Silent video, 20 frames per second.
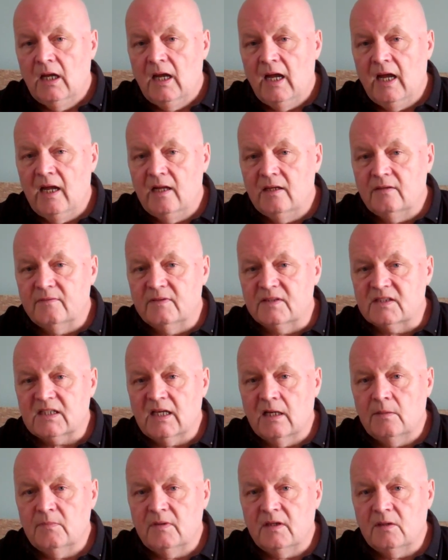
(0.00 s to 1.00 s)
and for
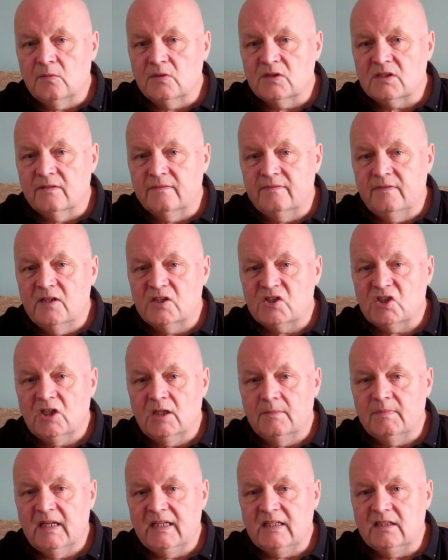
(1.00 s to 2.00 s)
some it was the first
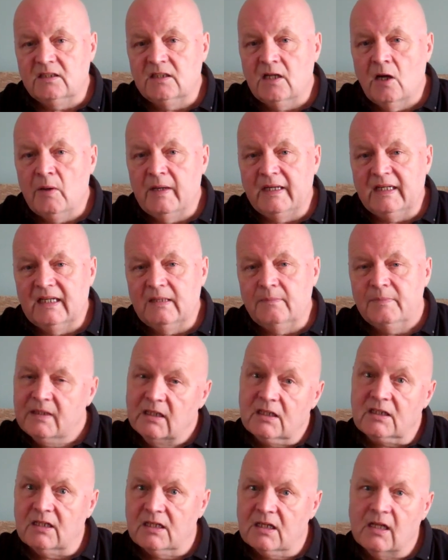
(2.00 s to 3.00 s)
time they'd knowingly been
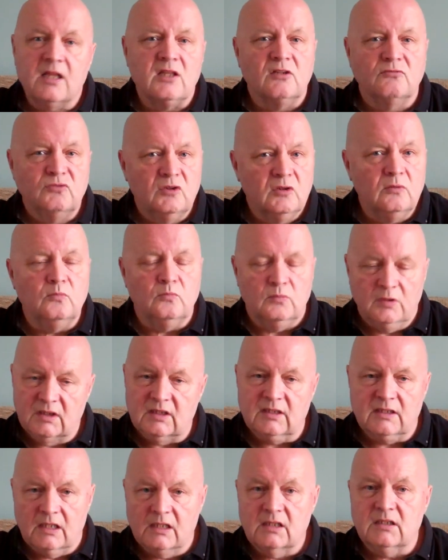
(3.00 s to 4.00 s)
in another room with
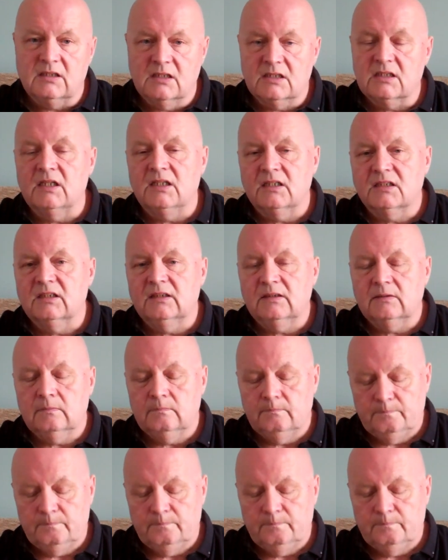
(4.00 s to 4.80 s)
another dyslexic,